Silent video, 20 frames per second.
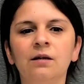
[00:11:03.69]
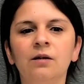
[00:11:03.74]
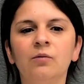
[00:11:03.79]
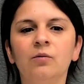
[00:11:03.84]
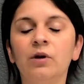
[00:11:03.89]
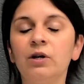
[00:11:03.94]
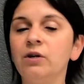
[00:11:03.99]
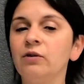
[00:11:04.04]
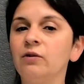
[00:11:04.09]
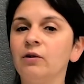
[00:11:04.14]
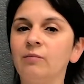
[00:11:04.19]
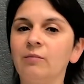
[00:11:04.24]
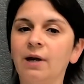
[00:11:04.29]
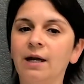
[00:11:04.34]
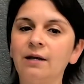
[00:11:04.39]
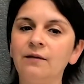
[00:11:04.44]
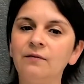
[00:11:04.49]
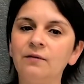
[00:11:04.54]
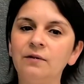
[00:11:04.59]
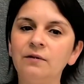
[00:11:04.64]
When you are
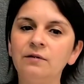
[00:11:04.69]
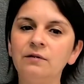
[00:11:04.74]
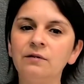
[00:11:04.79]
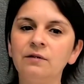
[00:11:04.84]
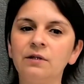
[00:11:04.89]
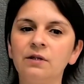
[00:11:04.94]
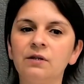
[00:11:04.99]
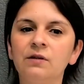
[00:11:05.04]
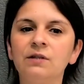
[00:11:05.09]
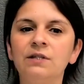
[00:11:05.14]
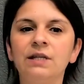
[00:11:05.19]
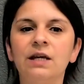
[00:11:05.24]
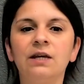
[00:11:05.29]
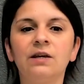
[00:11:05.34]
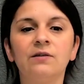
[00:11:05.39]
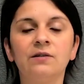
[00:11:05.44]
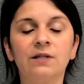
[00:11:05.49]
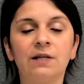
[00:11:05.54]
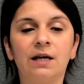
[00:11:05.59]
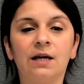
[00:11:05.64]
mindful, you take
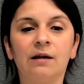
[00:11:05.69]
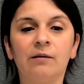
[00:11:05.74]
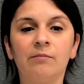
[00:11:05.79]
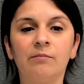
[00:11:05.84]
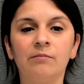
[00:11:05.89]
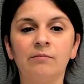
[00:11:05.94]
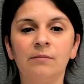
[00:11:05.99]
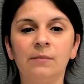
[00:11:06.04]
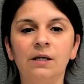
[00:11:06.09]
your time.